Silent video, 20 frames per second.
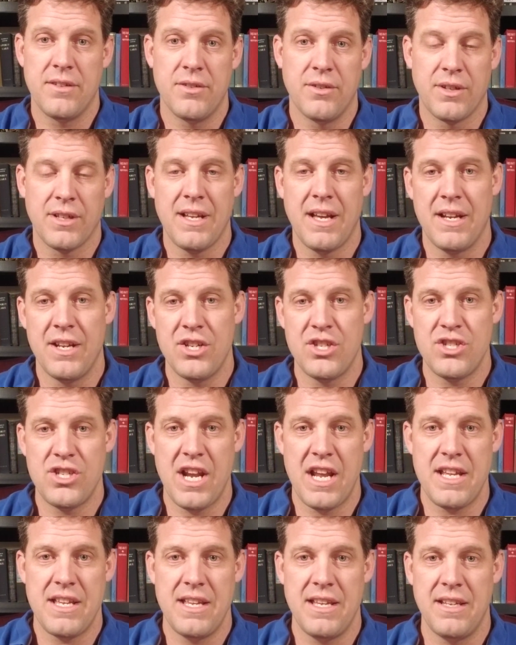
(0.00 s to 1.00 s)
or kind of
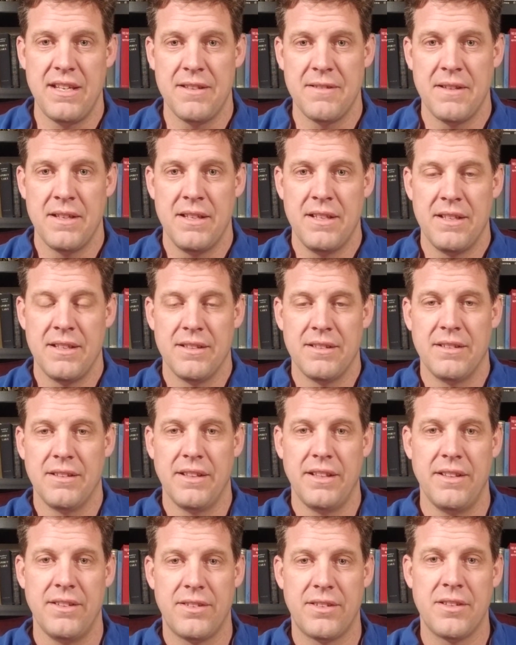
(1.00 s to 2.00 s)
shaky
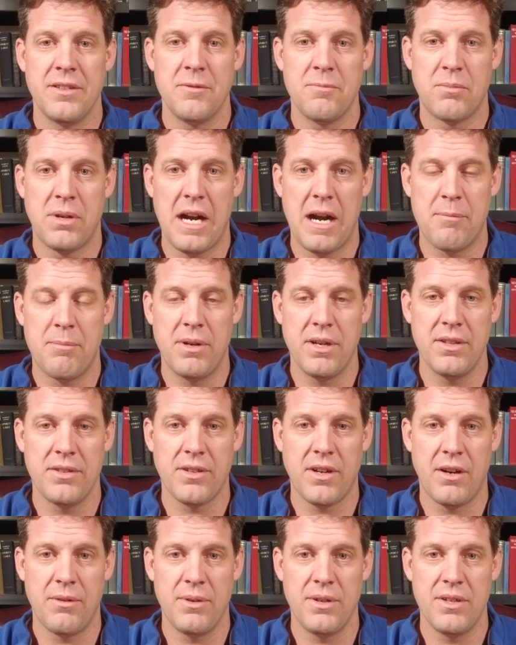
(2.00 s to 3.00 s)
leased properties
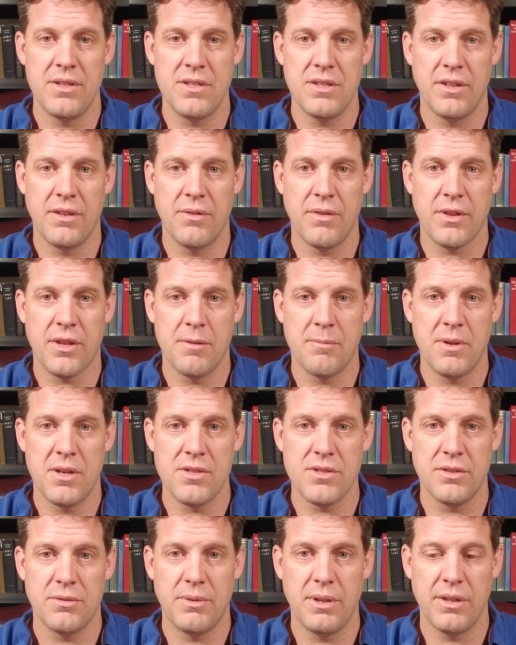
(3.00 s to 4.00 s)
are when you're dealing with
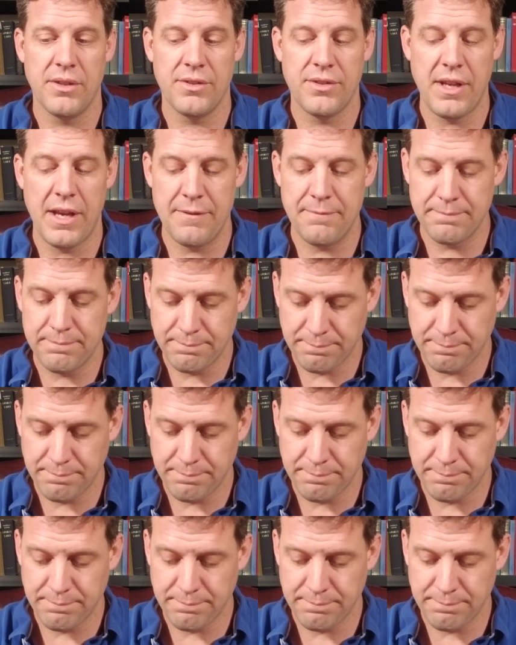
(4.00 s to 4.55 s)
commercial real estate.